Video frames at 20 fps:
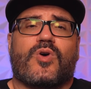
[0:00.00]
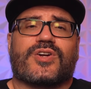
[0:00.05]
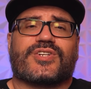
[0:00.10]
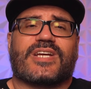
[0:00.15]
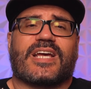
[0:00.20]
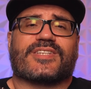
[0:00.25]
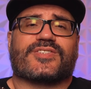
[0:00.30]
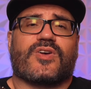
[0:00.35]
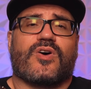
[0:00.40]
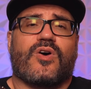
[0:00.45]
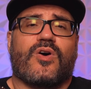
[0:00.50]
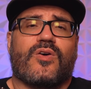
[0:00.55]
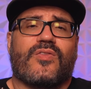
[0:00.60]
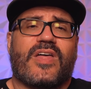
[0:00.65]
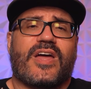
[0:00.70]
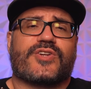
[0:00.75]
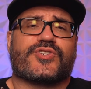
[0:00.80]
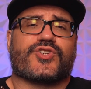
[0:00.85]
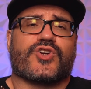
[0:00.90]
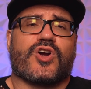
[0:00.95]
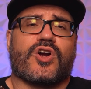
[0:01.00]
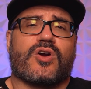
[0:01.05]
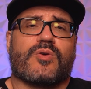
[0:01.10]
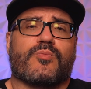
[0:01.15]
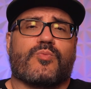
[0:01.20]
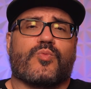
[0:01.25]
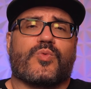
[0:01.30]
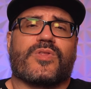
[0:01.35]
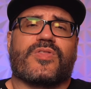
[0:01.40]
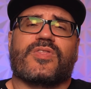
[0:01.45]
watch has all that
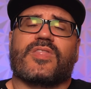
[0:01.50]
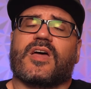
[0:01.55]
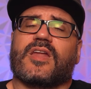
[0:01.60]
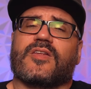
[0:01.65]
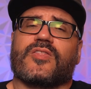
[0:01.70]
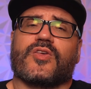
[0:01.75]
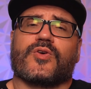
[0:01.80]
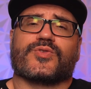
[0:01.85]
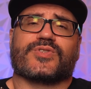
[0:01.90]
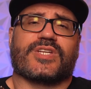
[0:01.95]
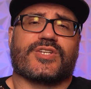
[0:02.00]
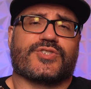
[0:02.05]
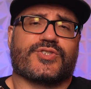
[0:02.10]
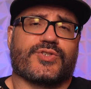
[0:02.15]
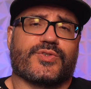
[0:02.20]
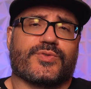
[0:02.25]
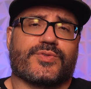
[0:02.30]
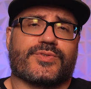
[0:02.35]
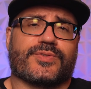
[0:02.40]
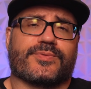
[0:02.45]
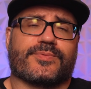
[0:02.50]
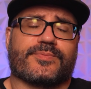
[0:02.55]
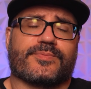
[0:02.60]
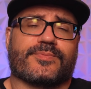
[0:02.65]
charm with none of those issues.